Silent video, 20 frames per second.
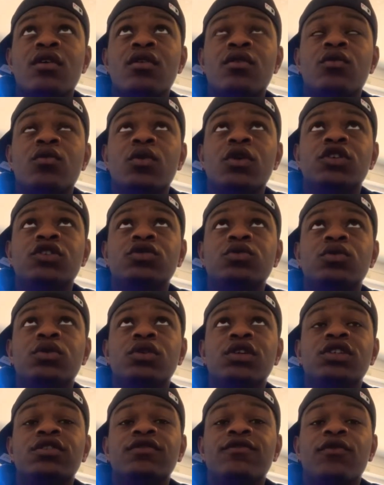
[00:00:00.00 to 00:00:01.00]
which
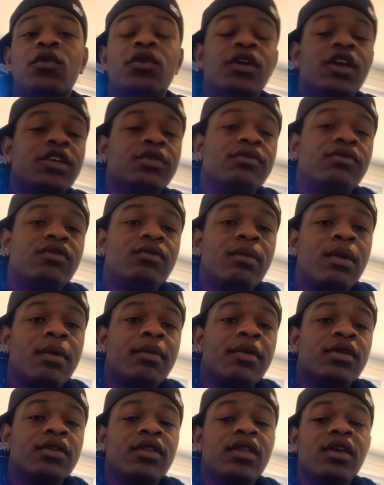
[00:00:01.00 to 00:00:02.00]
was four days before my
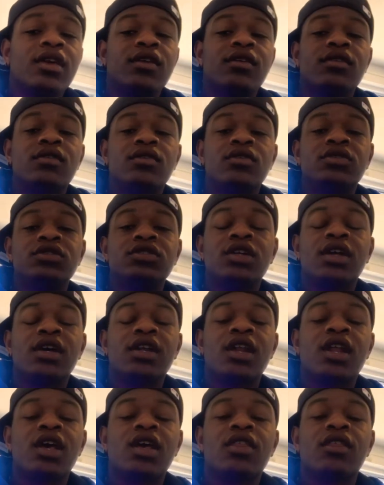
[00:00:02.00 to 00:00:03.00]
birthday on July
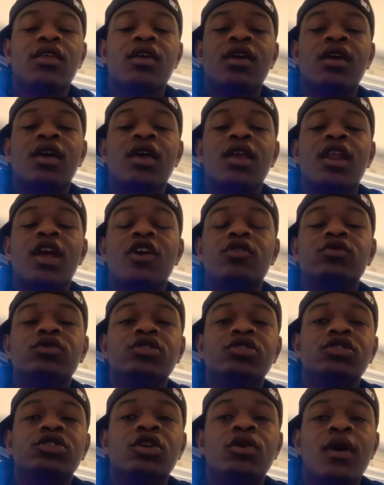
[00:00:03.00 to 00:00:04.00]
9th. And I was
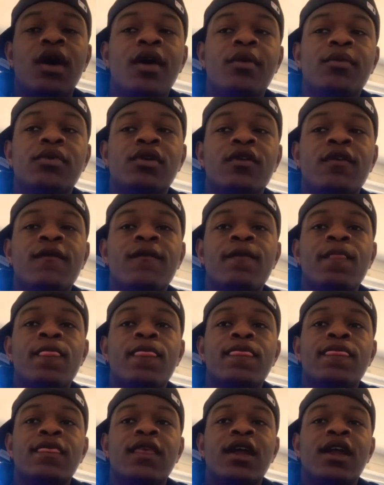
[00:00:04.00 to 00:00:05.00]
so happy
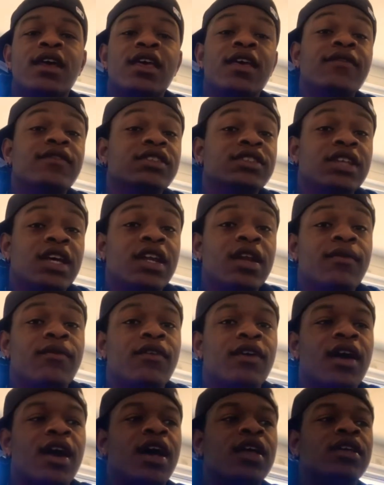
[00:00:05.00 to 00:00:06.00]
that I even signed up
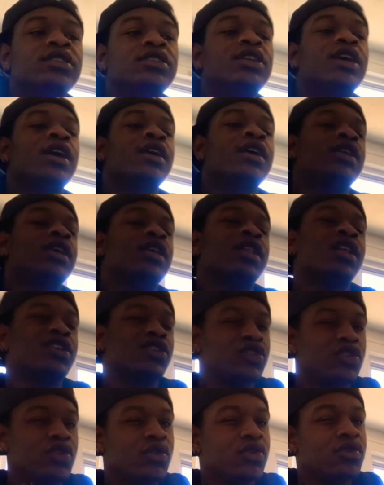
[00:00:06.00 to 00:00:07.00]
for college. I did
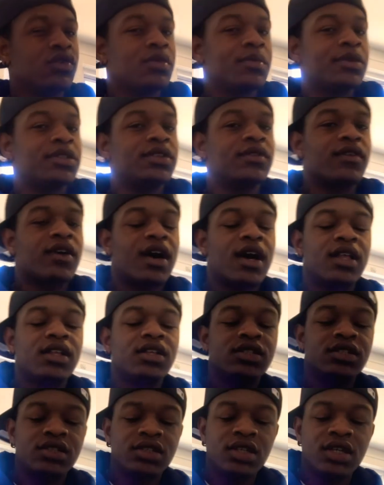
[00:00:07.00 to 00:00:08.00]
like two or three months of
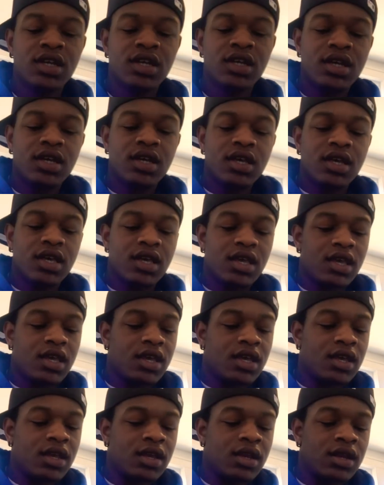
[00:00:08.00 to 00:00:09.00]
college
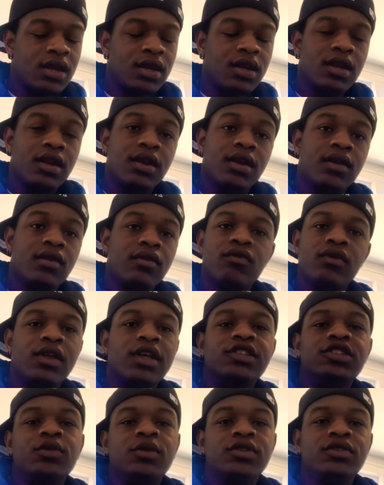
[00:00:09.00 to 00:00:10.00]
and
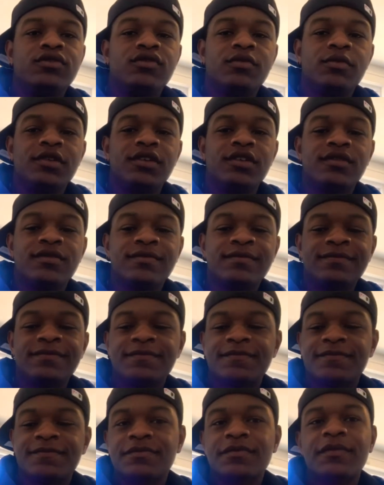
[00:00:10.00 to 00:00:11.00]
realized it wasn't for me.
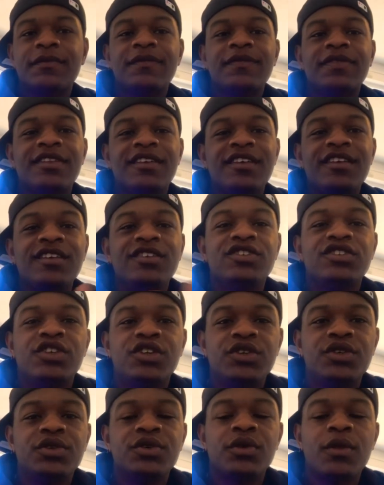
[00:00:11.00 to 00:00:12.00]

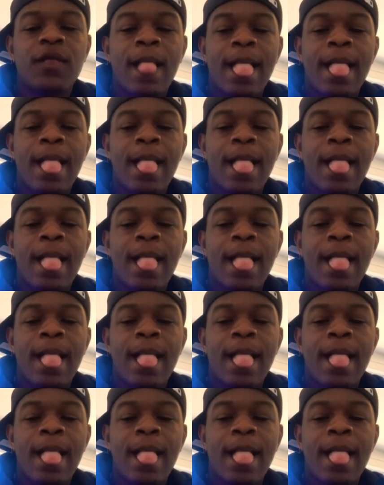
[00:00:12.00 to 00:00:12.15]
So